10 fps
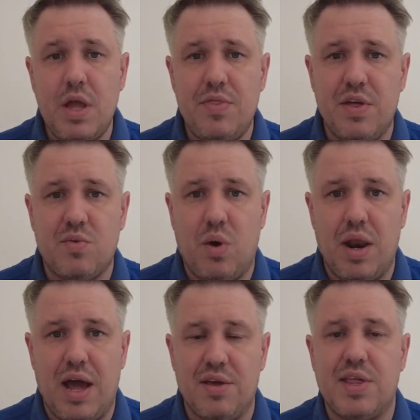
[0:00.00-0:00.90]
This one
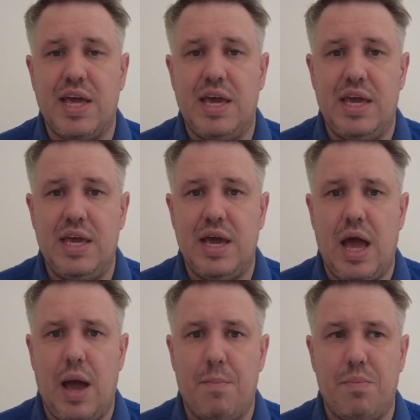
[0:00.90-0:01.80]
has like
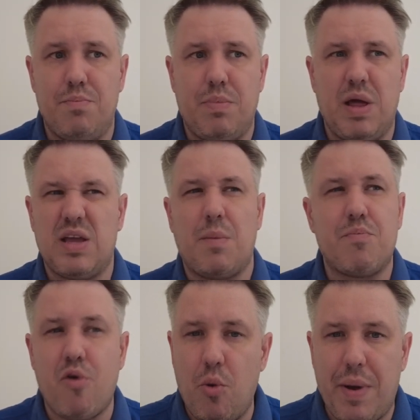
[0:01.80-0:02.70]
a
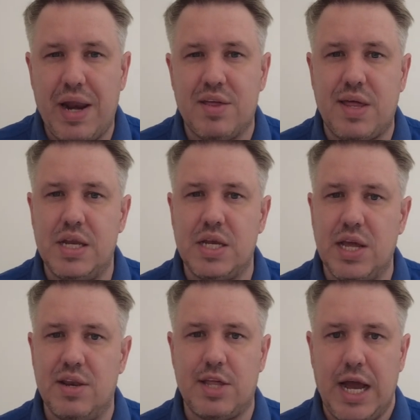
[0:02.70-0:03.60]
propane essentially
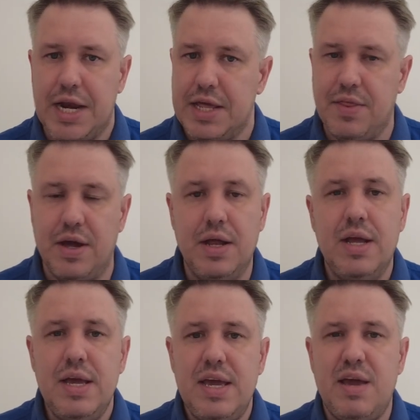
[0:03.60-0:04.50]
inside it that
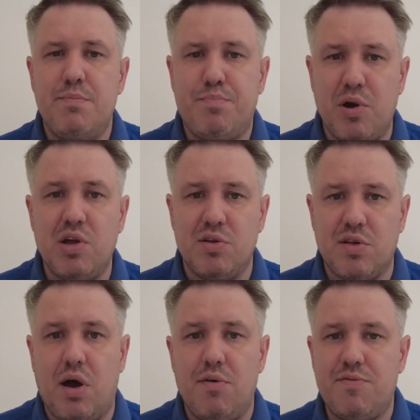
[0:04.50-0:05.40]
it boils
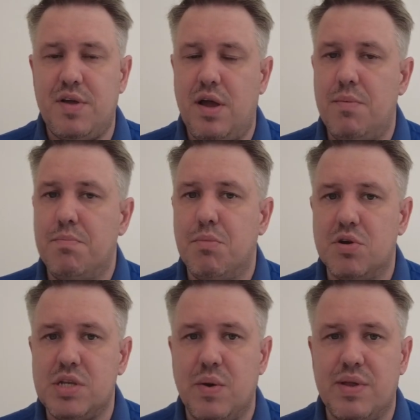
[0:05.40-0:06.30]
off at a
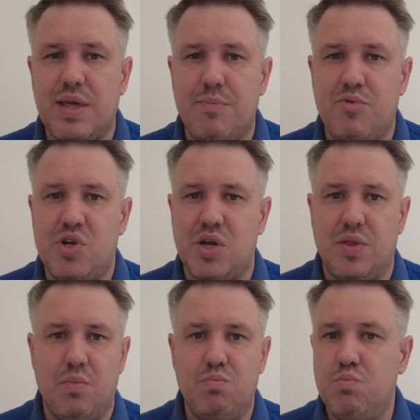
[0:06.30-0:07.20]
much lower temperature
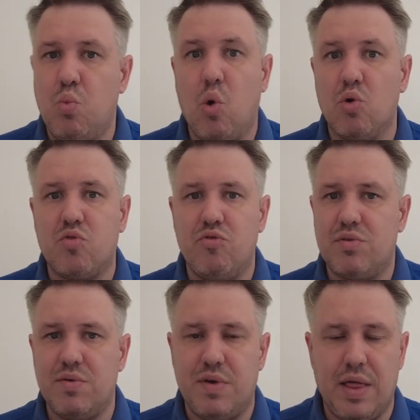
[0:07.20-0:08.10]
than water and
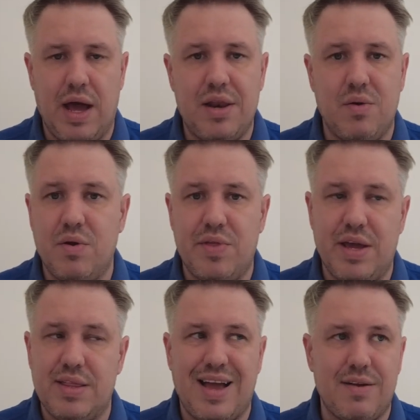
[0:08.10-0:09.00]
stuff like that. I don't know the
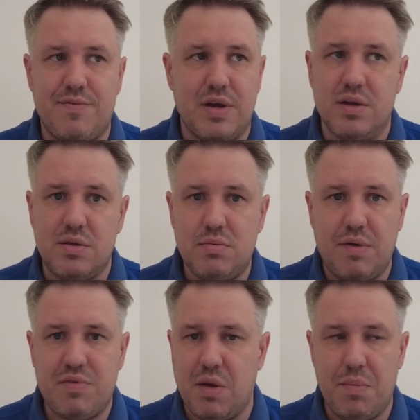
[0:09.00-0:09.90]
exact figures
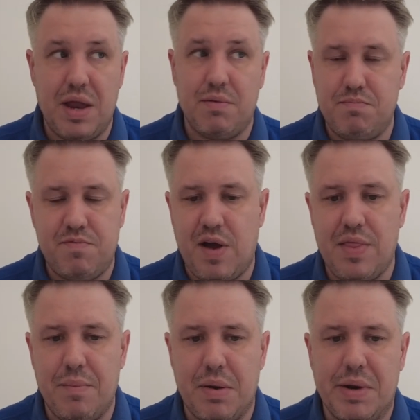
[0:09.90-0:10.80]
off the top of my head. I'll find
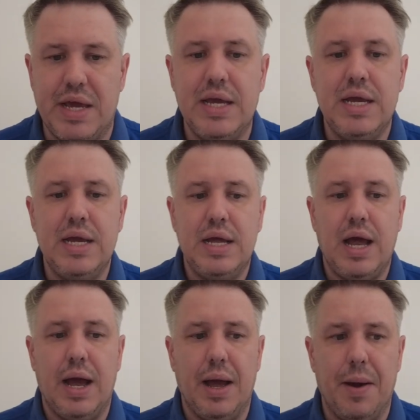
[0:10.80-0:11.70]
them in a minute.
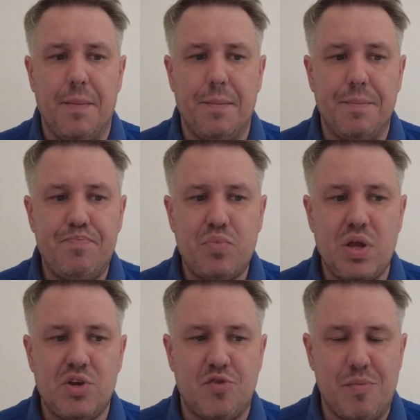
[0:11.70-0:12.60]

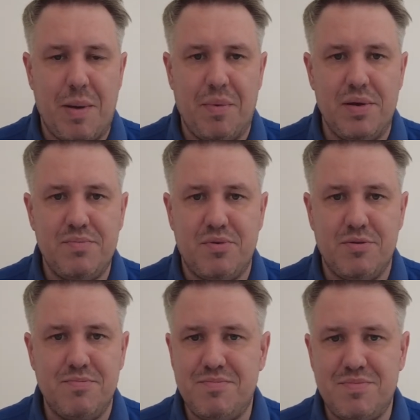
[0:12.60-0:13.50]
I should remember, but
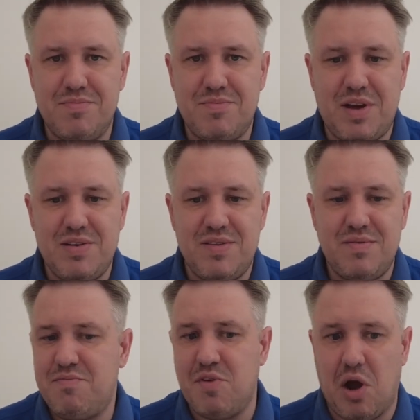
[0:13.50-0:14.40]
I
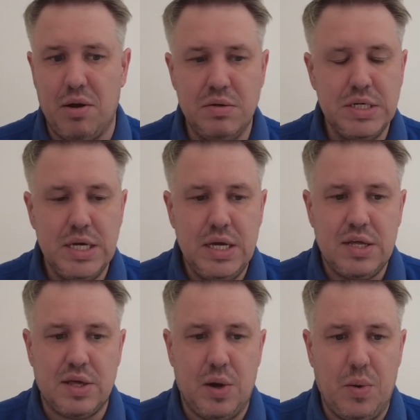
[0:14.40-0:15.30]
forgot.
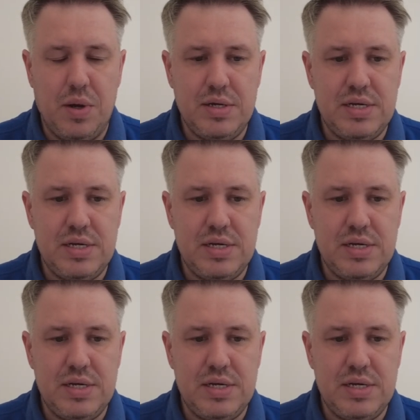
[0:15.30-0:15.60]
So